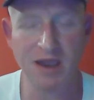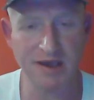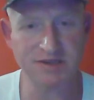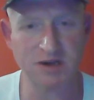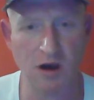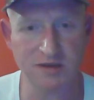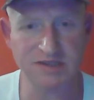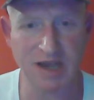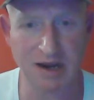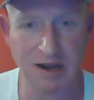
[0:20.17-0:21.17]
It's called
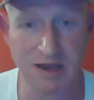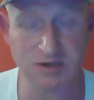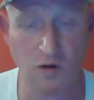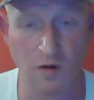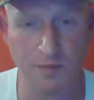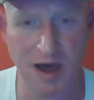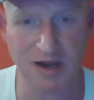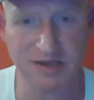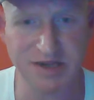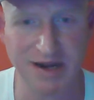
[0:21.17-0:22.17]
psychological
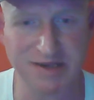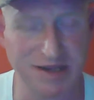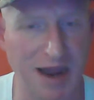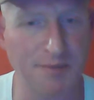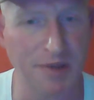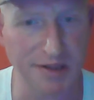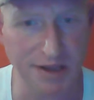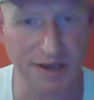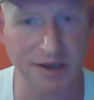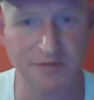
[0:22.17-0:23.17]
apologetics, and I
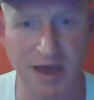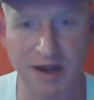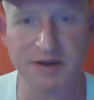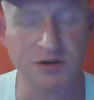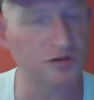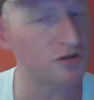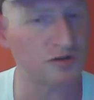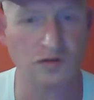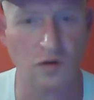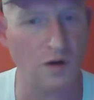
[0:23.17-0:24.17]
believe that it
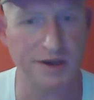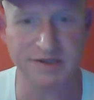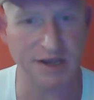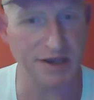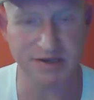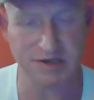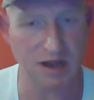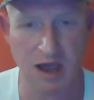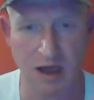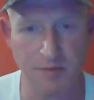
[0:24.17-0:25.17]
destroys
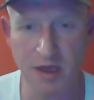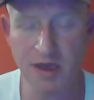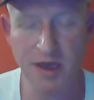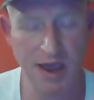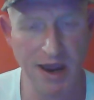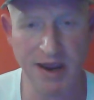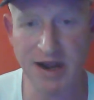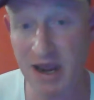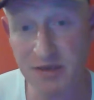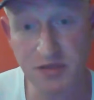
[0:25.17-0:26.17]
Islam and
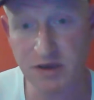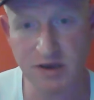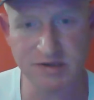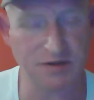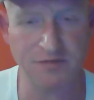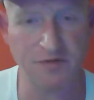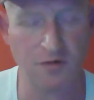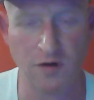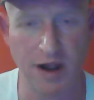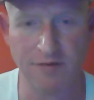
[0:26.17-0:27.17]
atheism
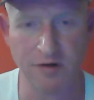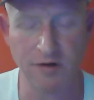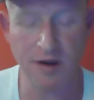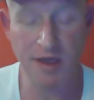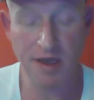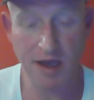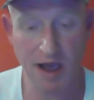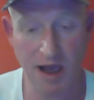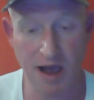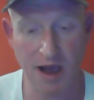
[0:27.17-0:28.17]
forever.
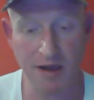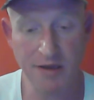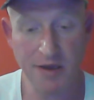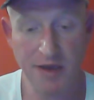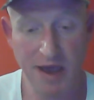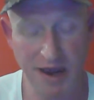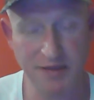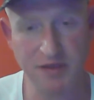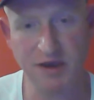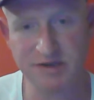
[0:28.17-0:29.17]
Uh,
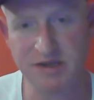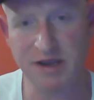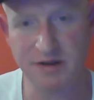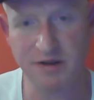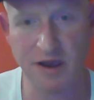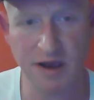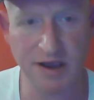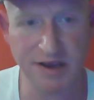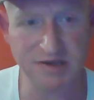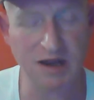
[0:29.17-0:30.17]
Atheists in
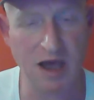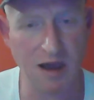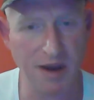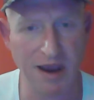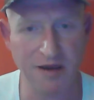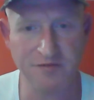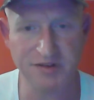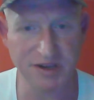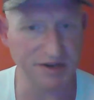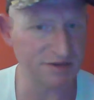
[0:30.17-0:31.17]
Islam
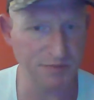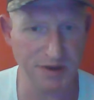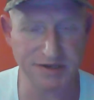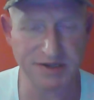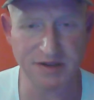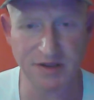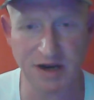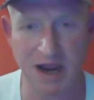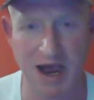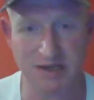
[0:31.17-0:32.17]
have dismissed the
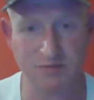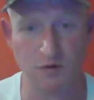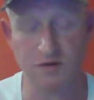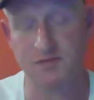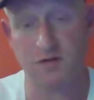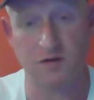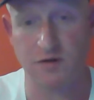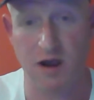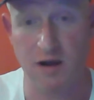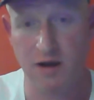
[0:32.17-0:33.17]
Gospels
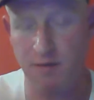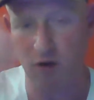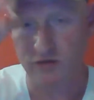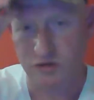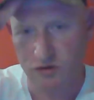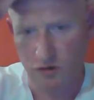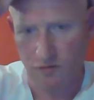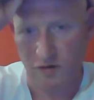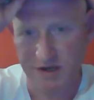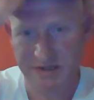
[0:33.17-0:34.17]
for a multitude
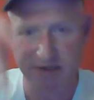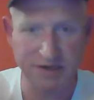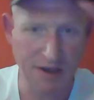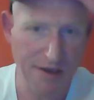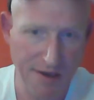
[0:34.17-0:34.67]
of reasons,